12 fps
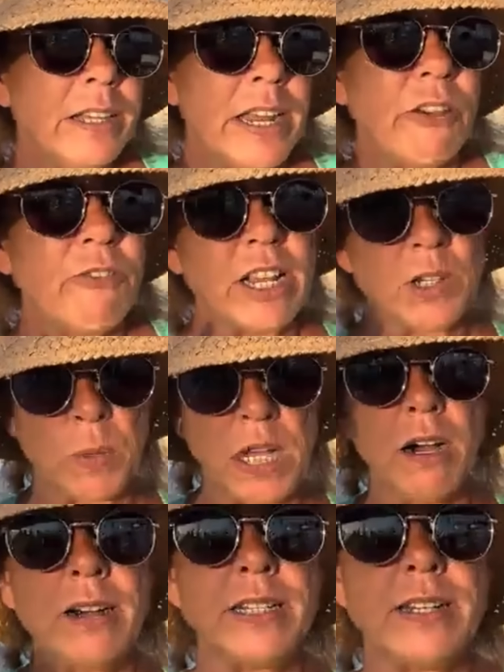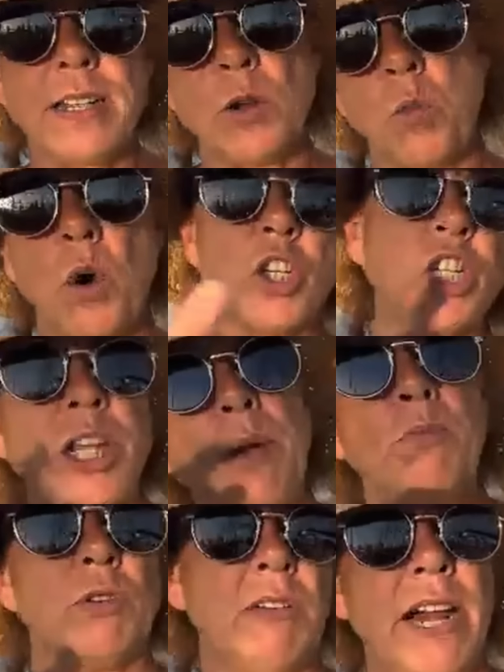Netflix behind. It said, watch
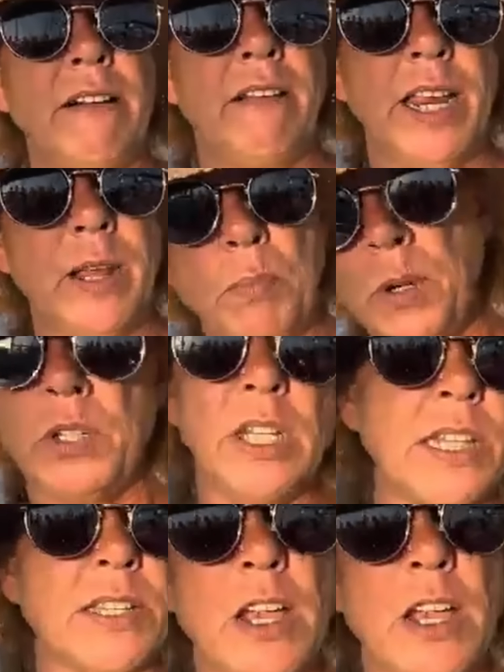temporarily, put this